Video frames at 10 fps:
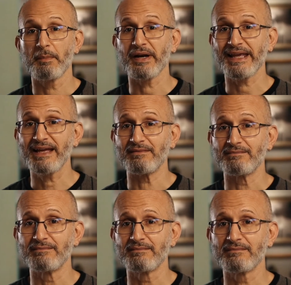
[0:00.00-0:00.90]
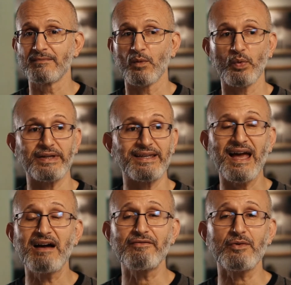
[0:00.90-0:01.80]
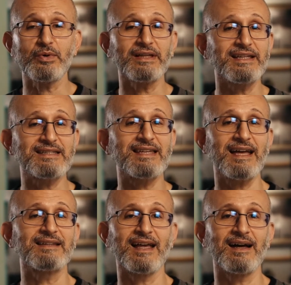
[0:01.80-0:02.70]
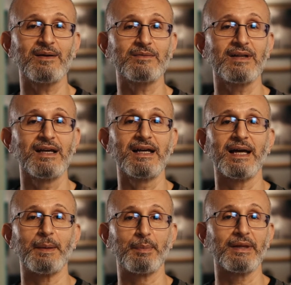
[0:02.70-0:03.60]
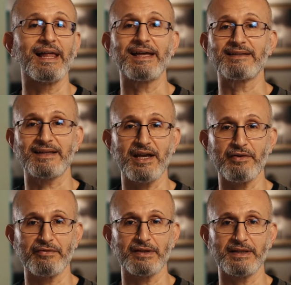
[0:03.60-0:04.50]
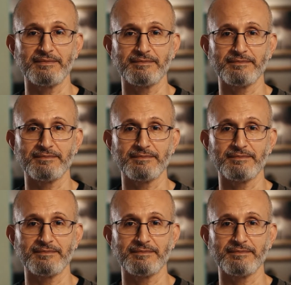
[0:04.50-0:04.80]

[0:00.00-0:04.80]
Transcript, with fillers: But again, we never really sat down and planned carefully.